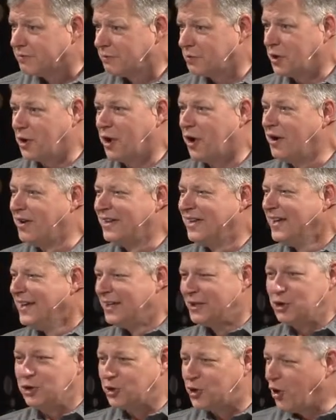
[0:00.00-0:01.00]
You know,
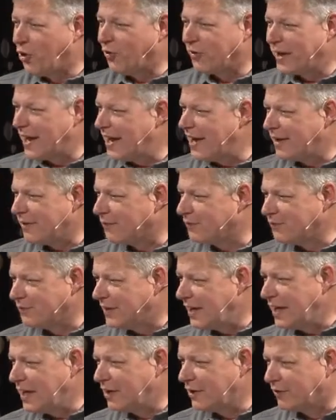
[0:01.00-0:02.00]
you don't have
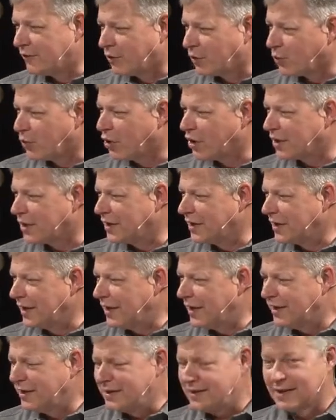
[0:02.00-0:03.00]
need of a root
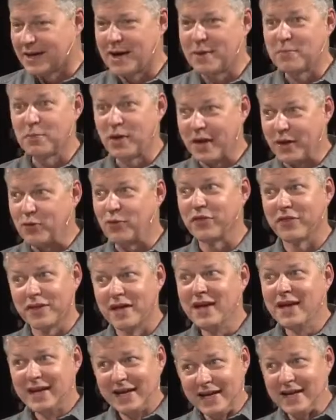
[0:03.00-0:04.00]
canal. And I'm like, well,
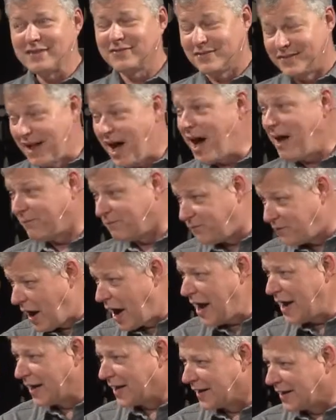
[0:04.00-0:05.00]
it's not
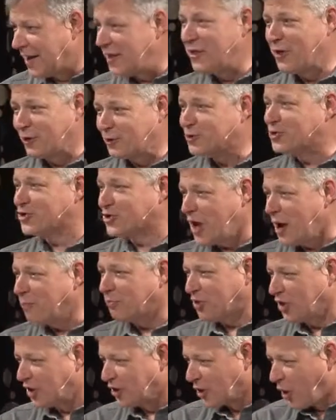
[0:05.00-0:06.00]
fine. There's
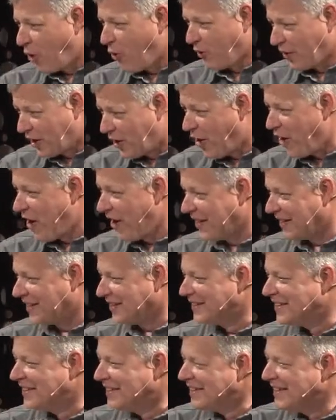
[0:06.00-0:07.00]
something going on
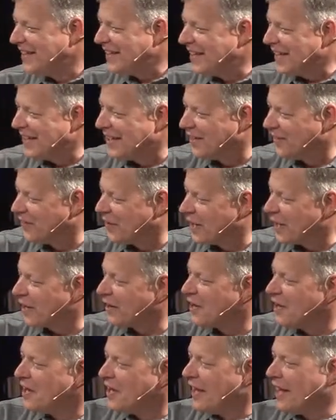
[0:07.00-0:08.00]
in
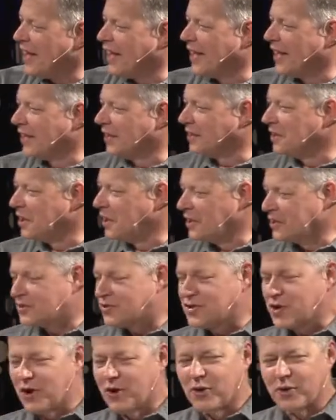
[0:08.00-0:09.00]
there. And
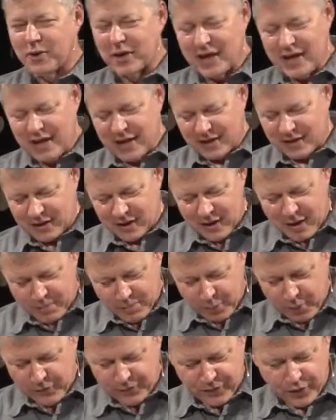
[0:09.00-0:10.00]
so he ended
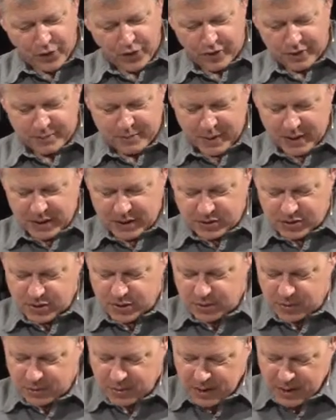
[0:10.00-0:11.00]
up referring me
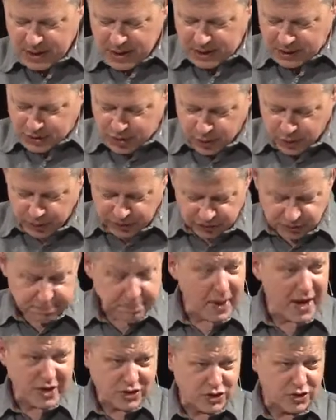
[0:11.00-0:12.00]
to a
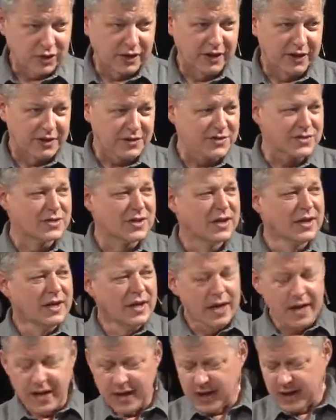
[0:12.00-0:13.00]
specialist,
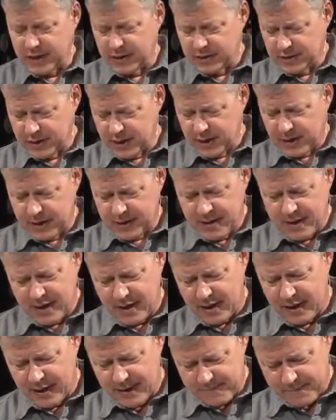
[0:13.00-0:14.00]
and
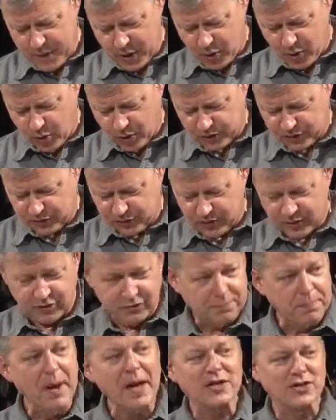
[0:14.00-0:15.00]
of course, the
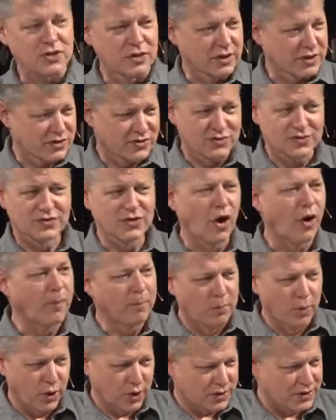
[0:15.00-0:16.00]
specialist is all
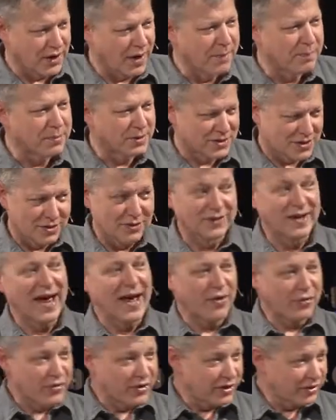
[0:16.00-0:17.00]
booked up until
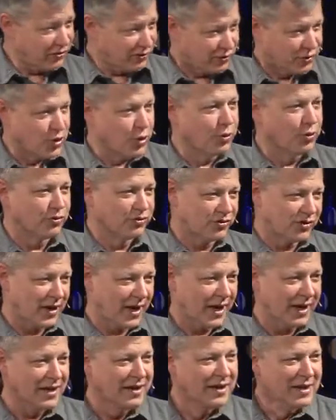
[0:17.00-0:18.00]
now this
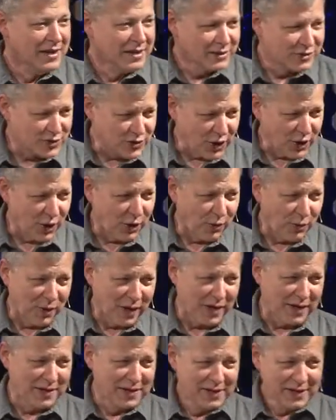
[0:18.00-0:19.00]
Tuesday.
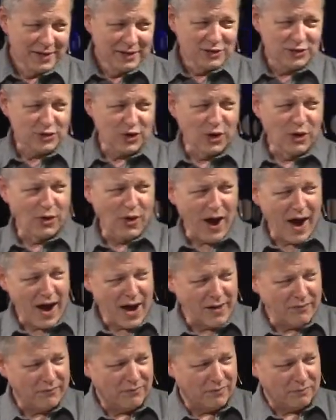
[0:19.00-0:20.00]
So
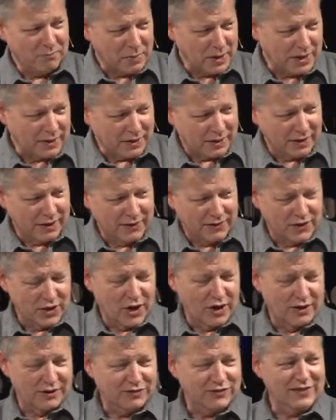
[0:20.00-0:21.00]
I've been living
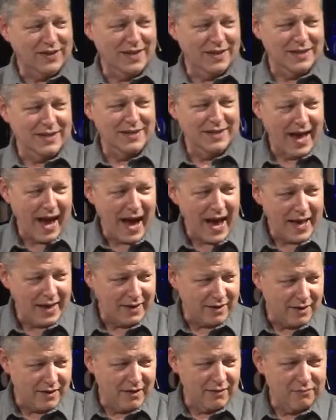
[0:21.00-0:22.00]
on a steady
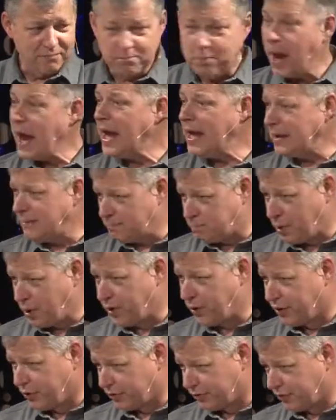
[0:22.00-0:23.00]
diet of pain
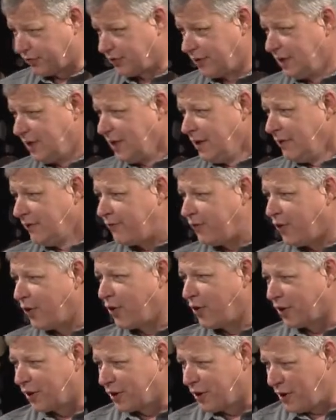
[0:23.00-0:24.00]
pills
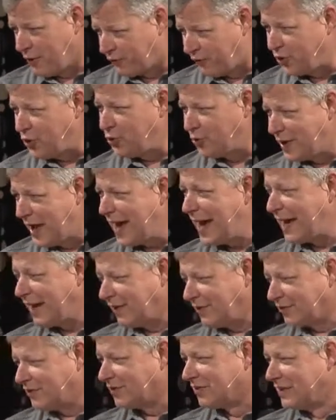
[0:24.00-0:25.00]
for a few
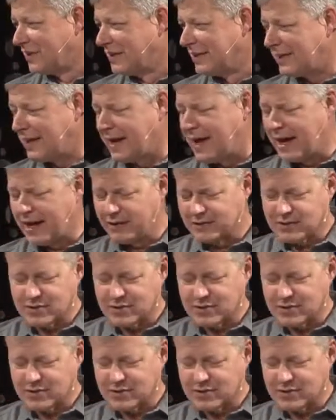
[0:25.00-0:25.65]
days now.